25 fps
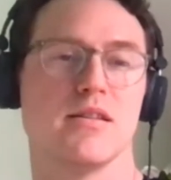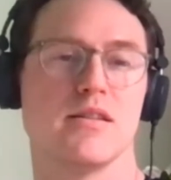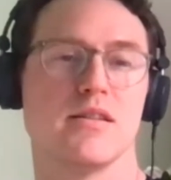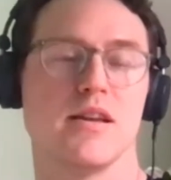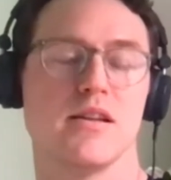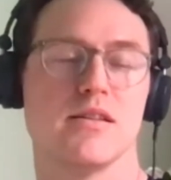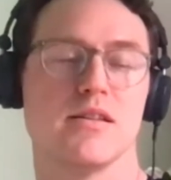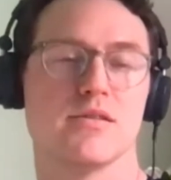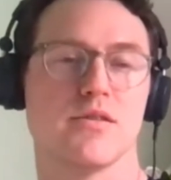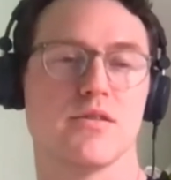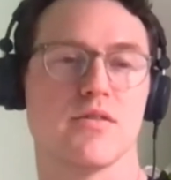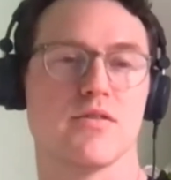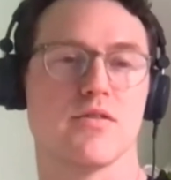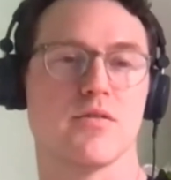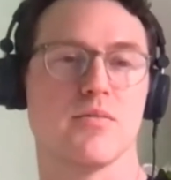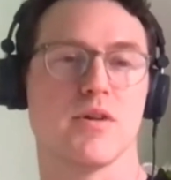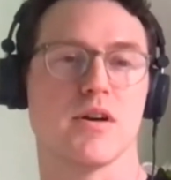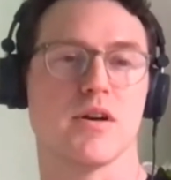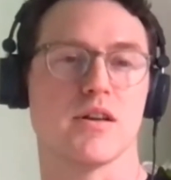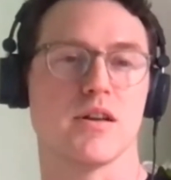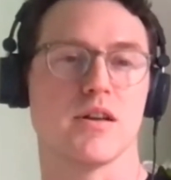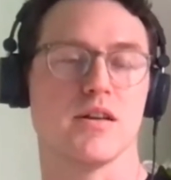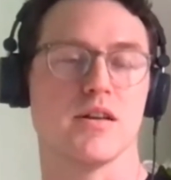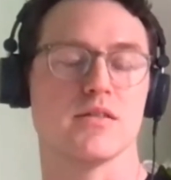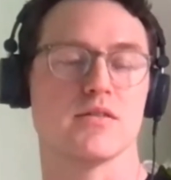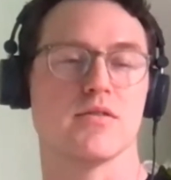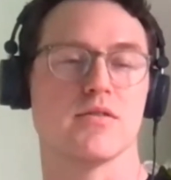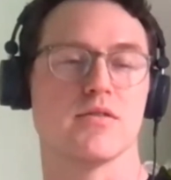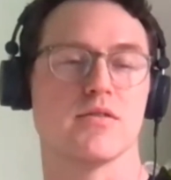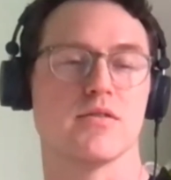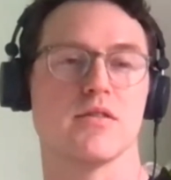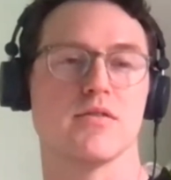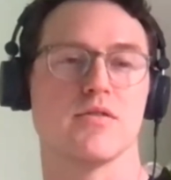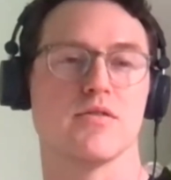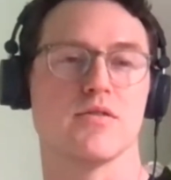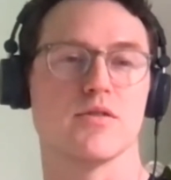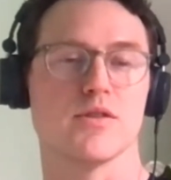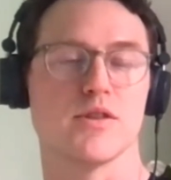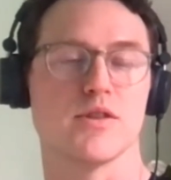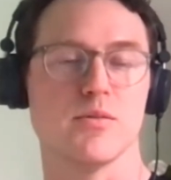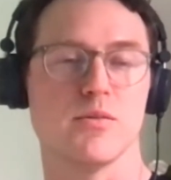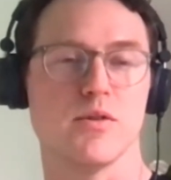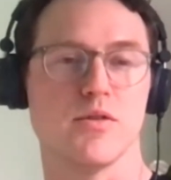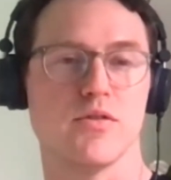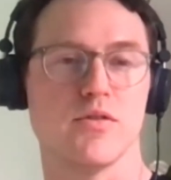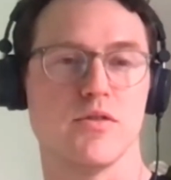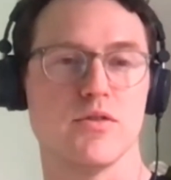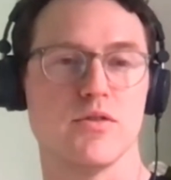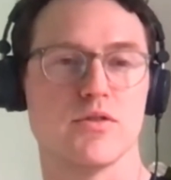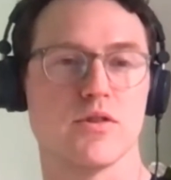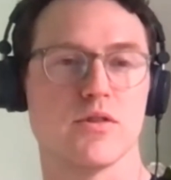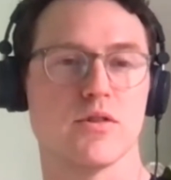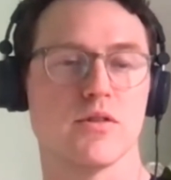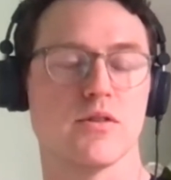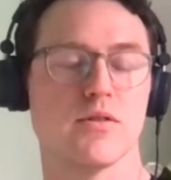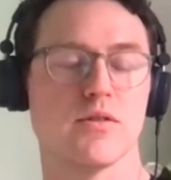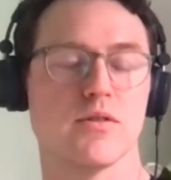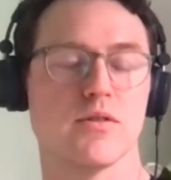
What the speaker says: data store for Marquez for the foreseeable future?